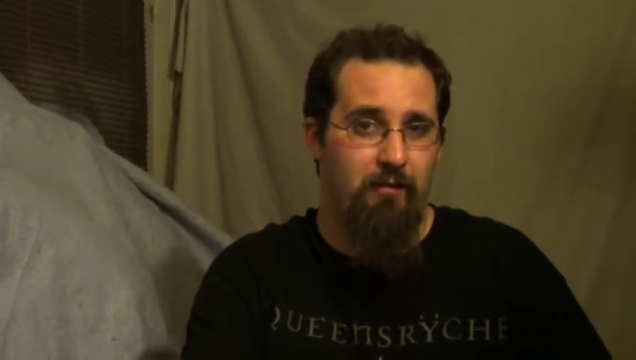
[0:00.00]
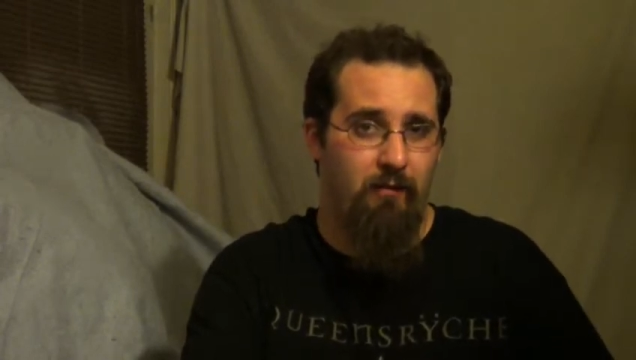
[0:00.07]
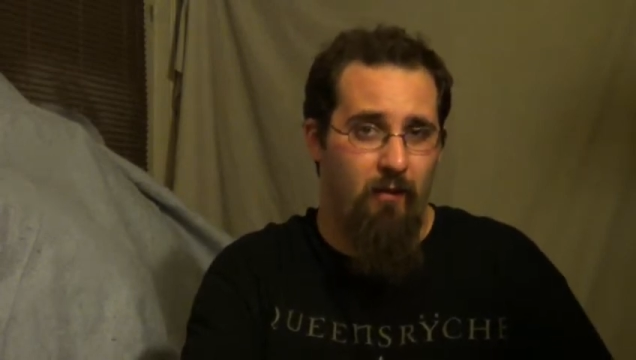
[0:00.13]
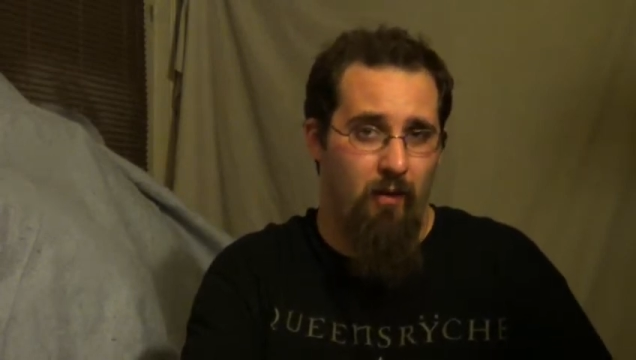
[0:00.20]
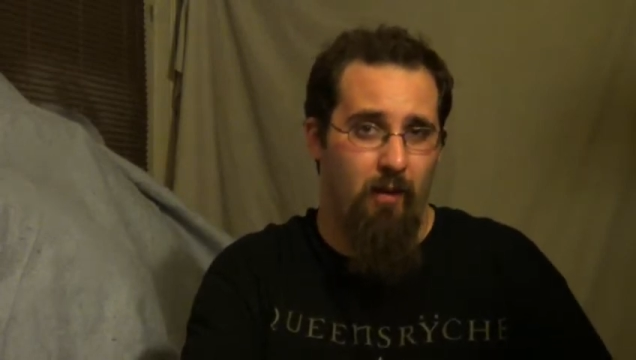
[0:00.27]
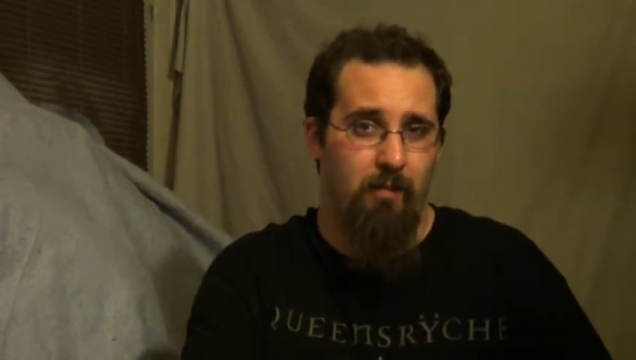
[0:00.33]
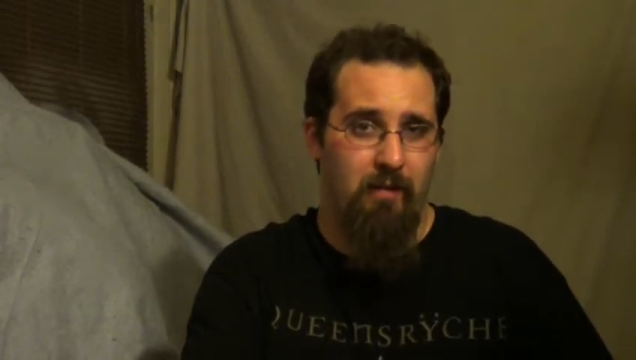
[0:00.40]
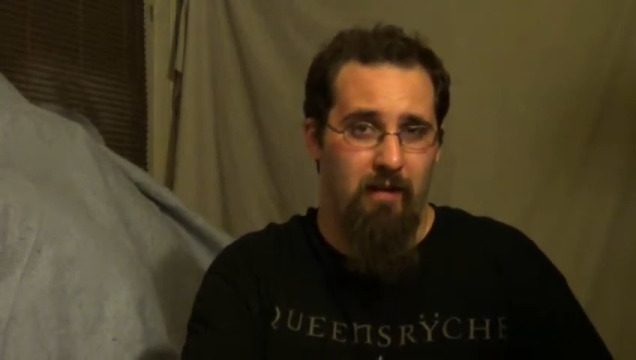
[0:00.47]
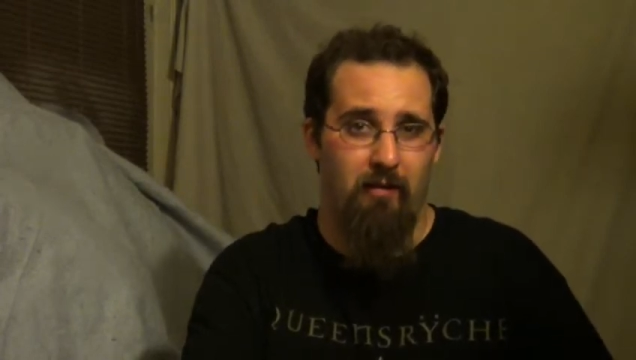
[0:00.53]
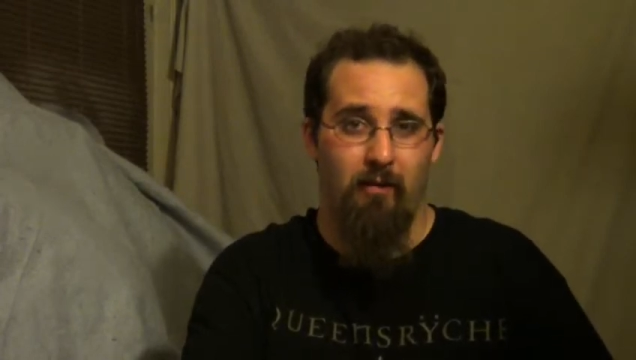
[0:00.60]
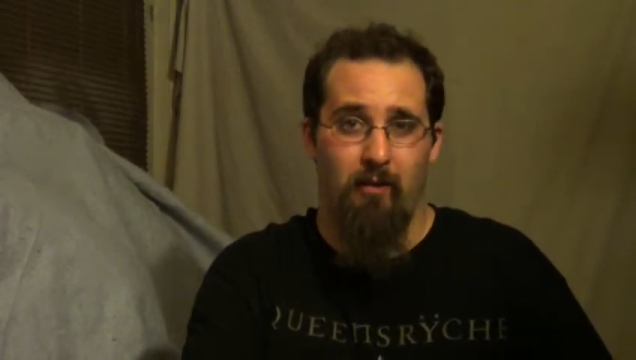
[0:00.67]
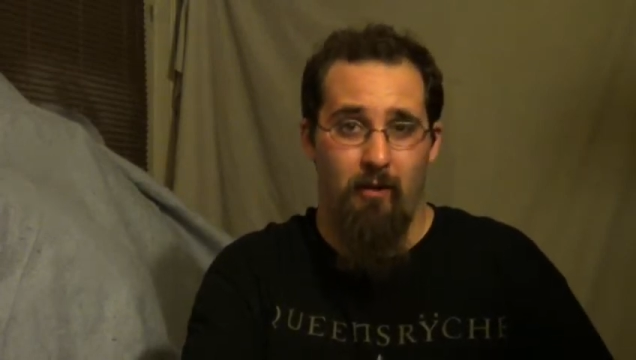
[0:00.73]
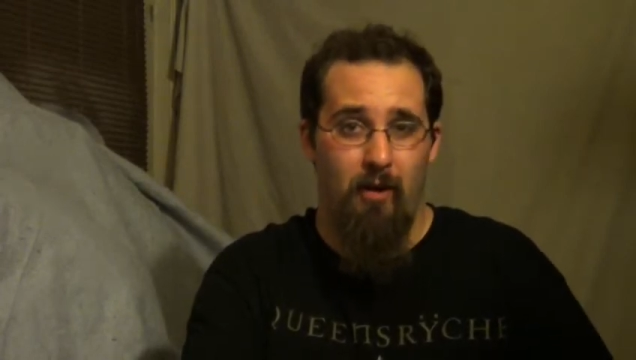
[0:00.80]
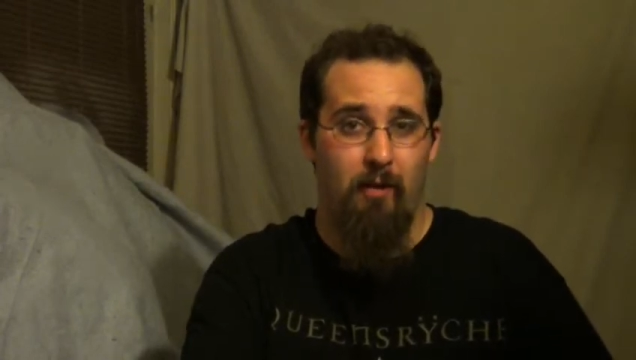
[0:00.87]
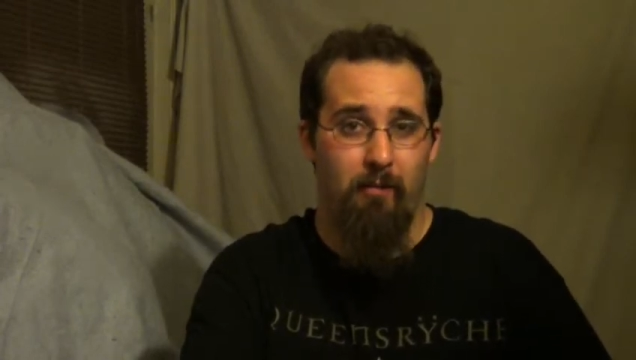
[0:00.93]
form that
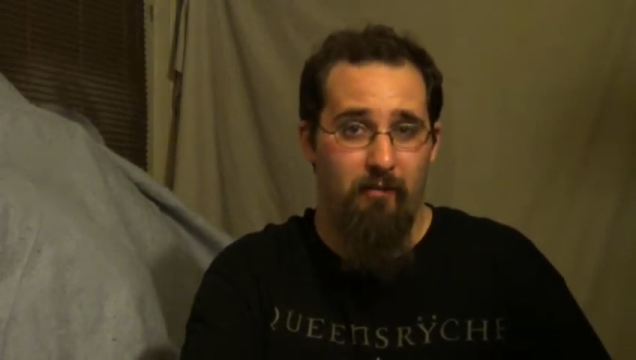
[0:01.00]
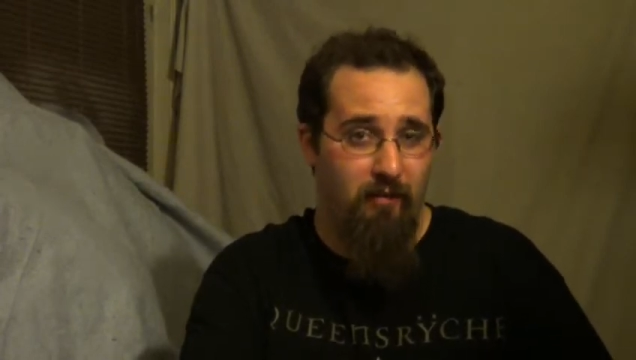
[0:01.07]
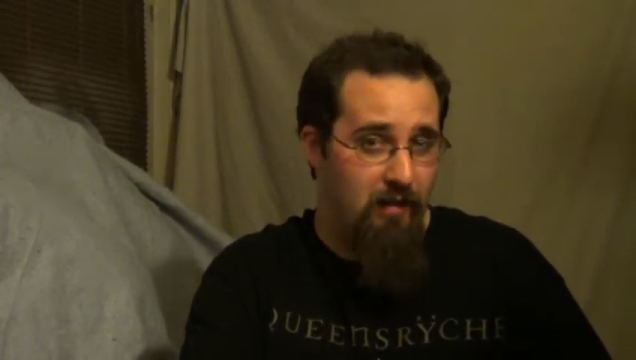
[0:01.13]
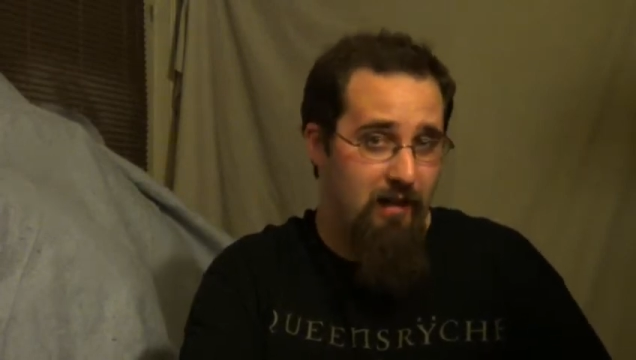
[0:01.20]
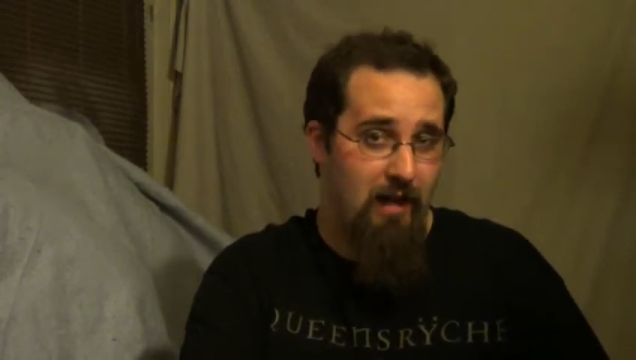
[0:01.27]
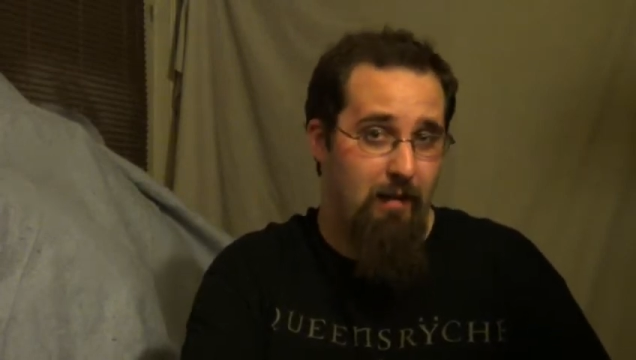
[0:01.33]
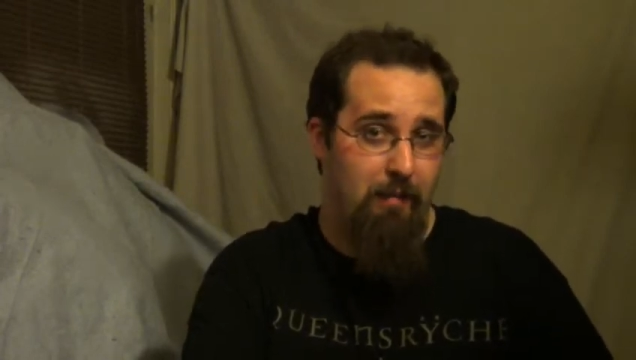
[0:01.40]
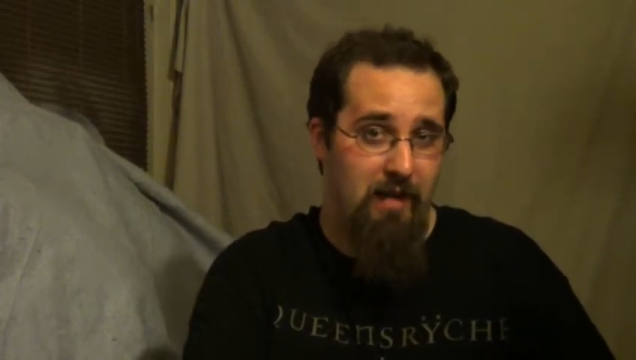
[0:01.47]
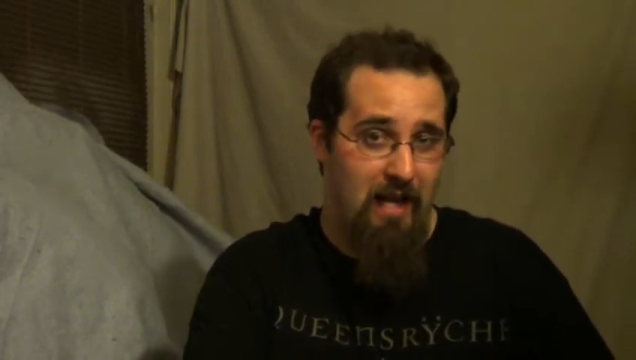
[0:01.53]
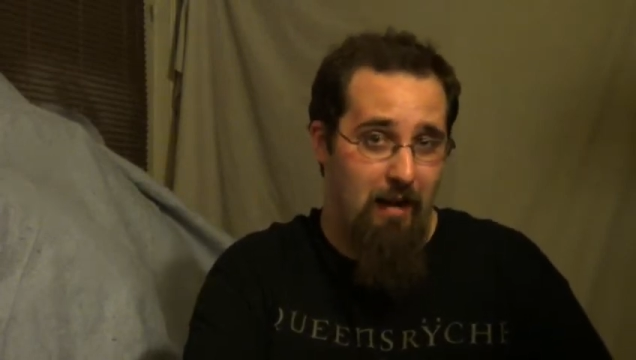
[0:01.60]
will hopefully come an